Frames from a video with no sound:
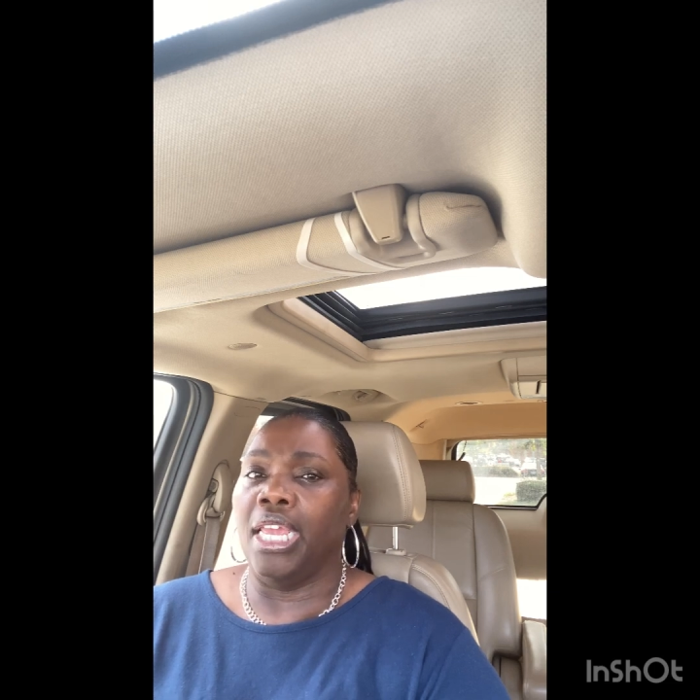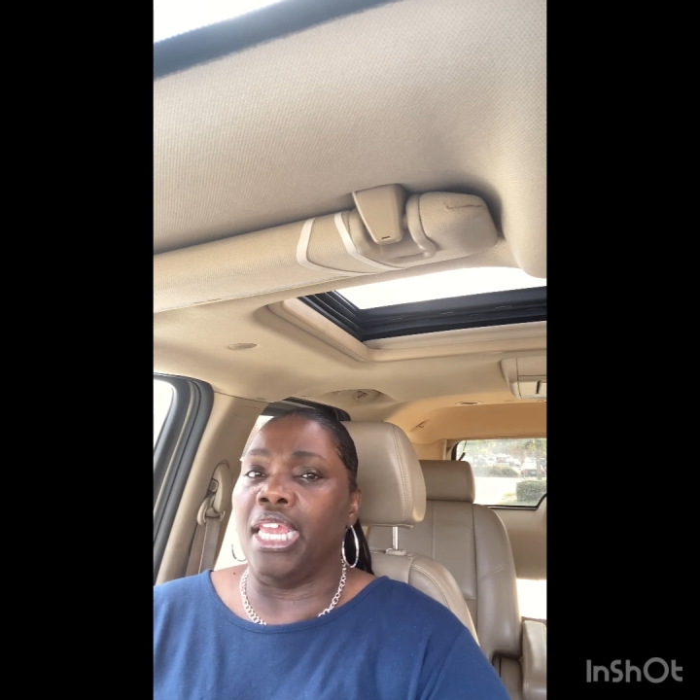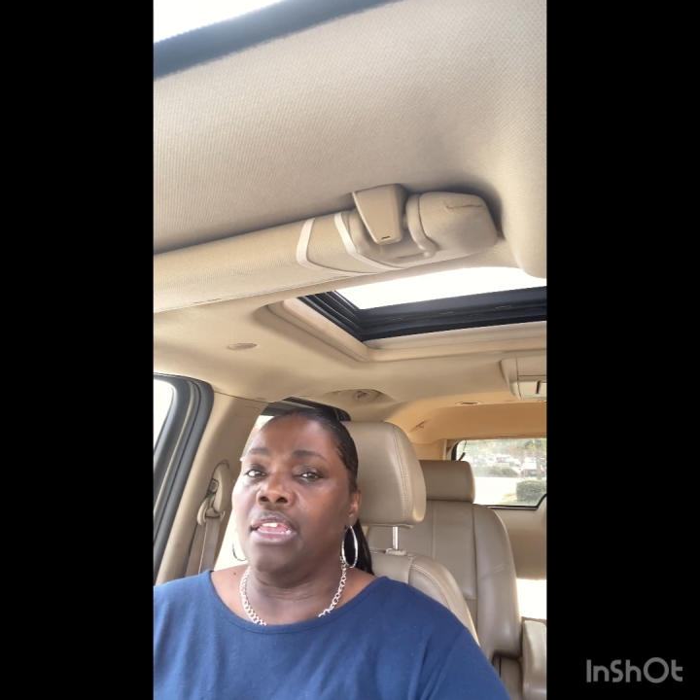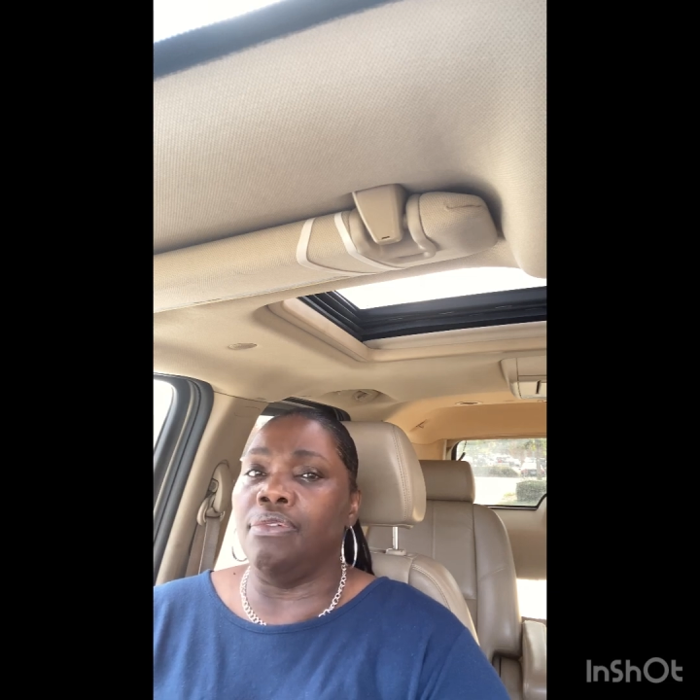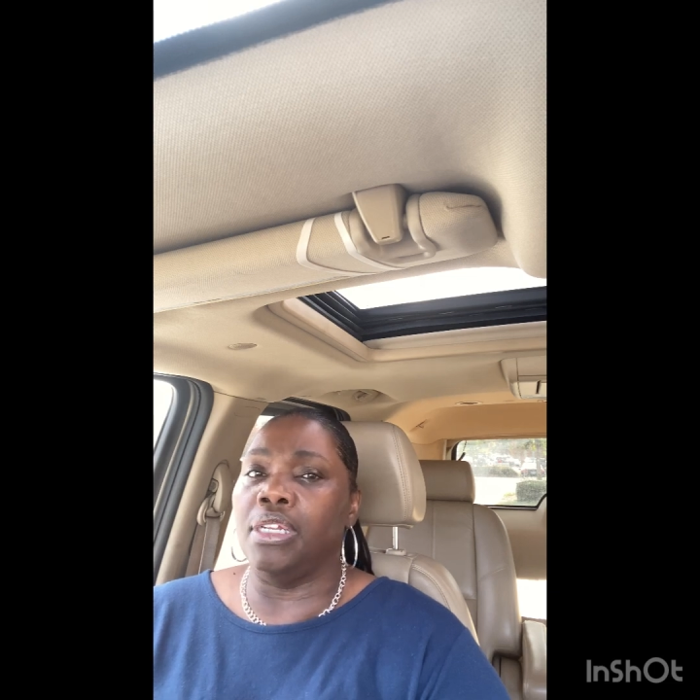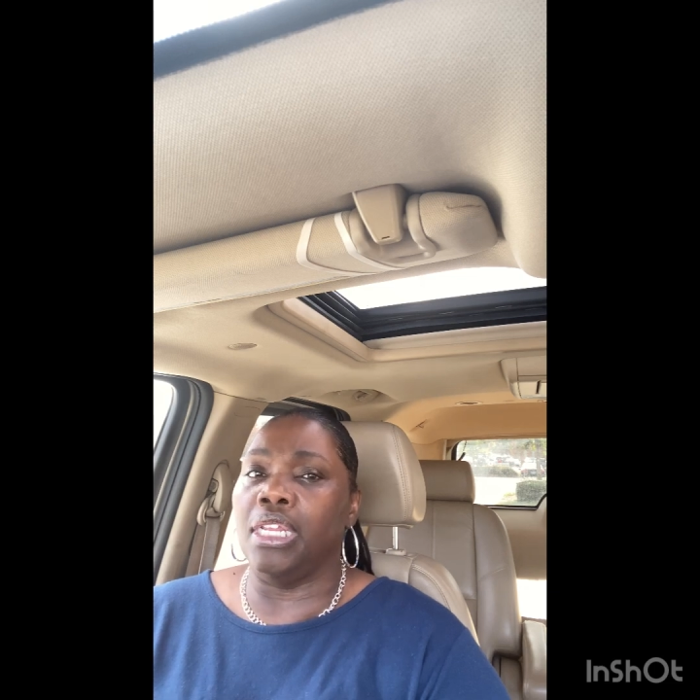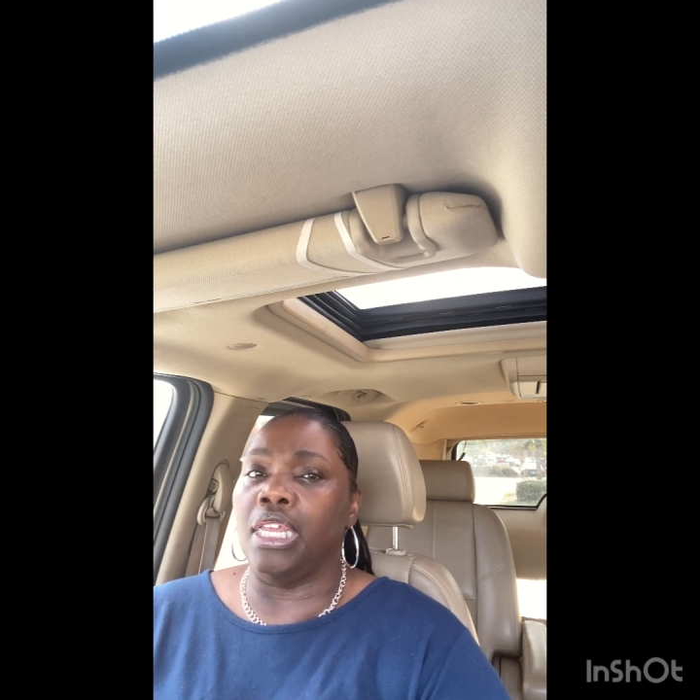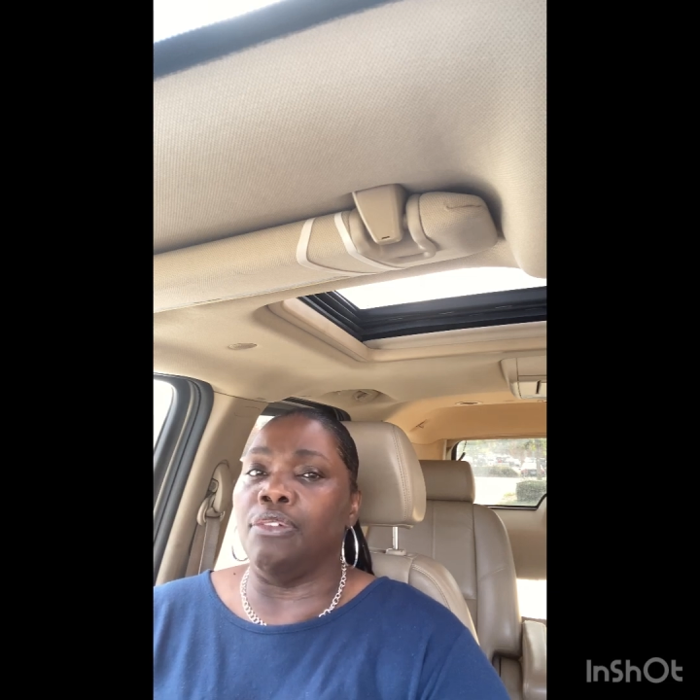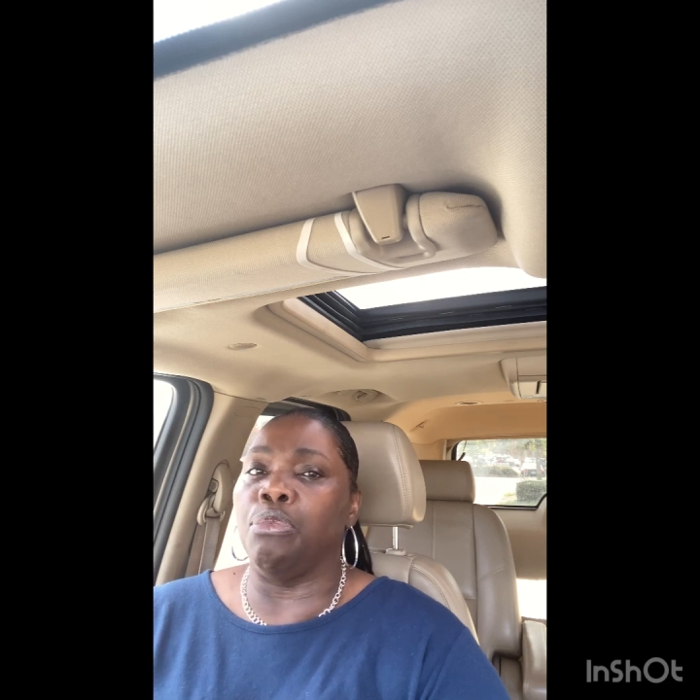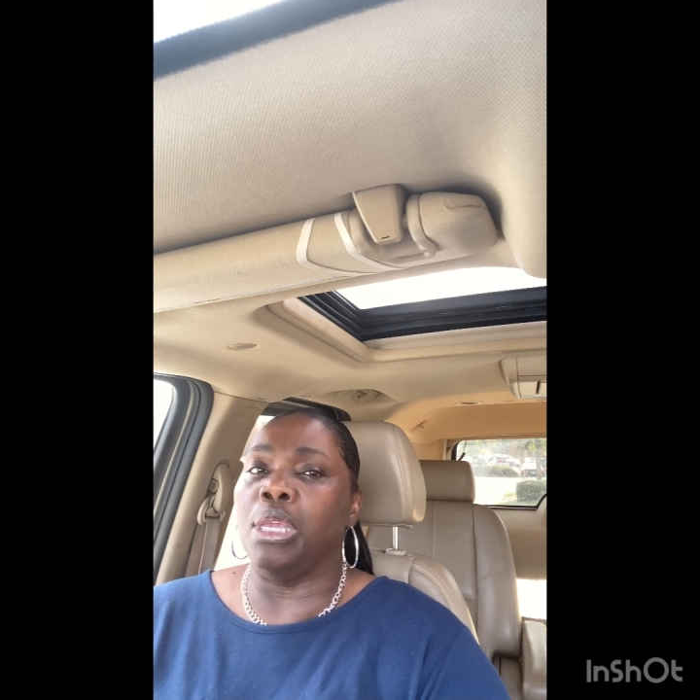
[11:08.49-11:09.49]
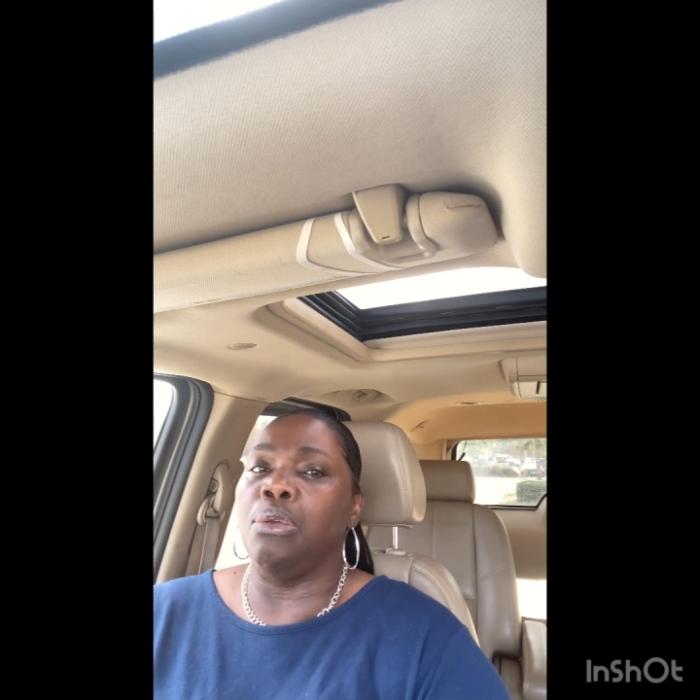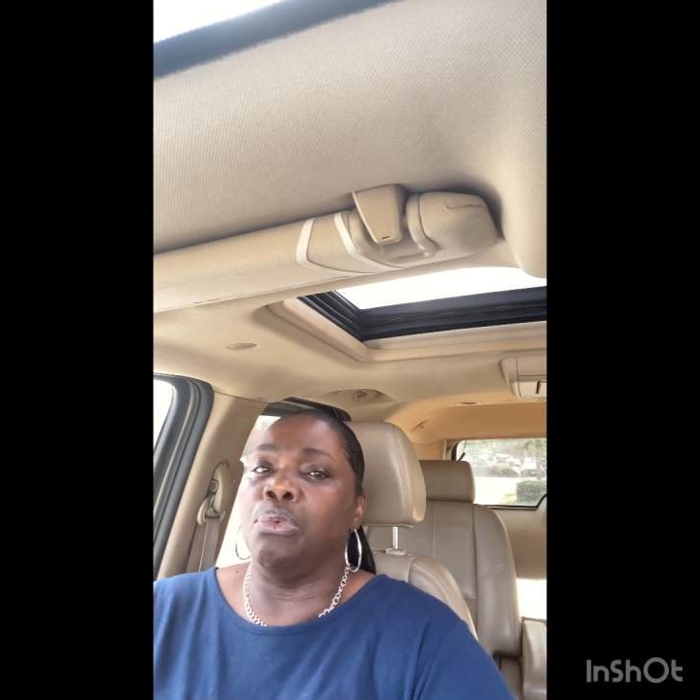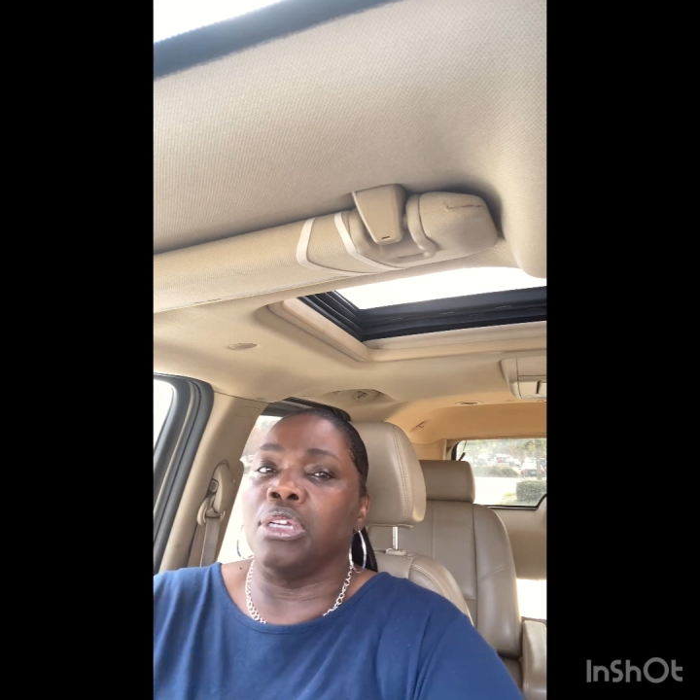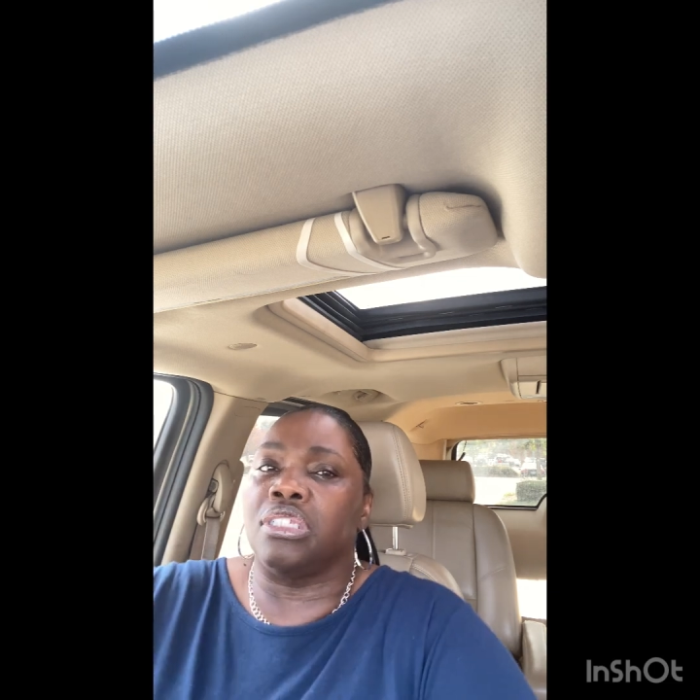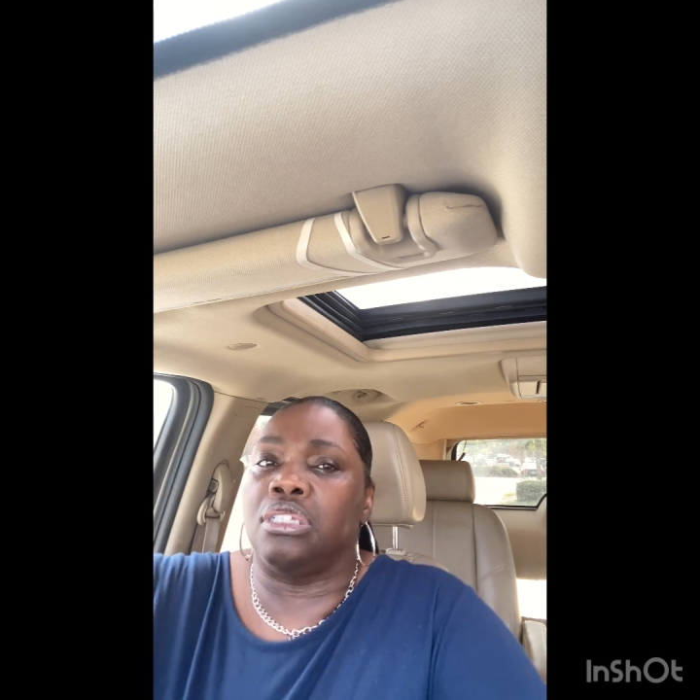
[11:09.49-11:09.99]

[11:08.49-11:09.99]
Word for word: Even if we was